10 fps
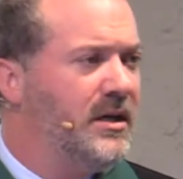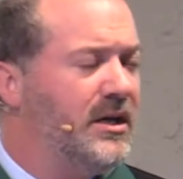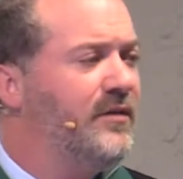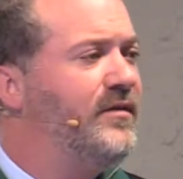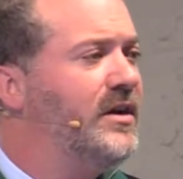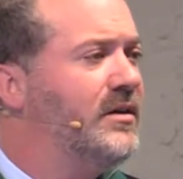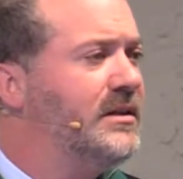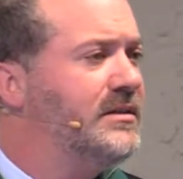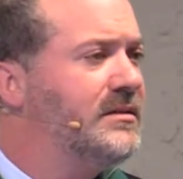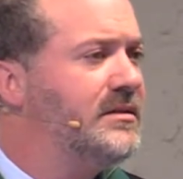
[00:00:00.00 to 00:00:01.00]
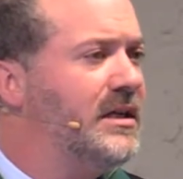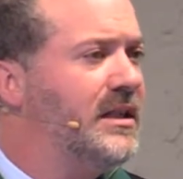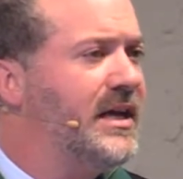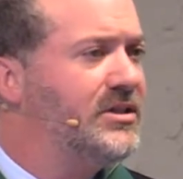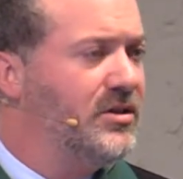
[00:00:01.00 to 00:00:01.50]
interference in
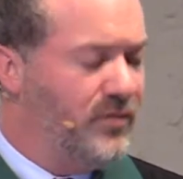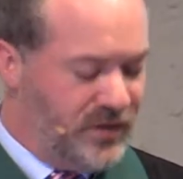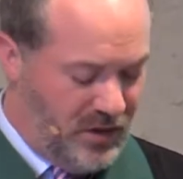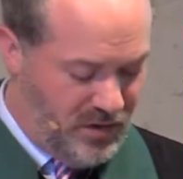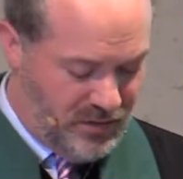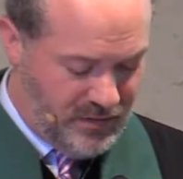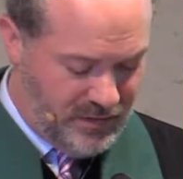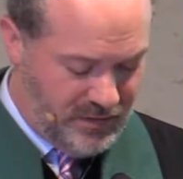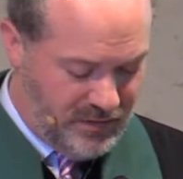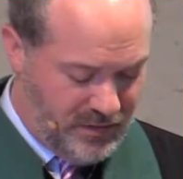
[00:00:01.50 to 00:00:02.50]
election results,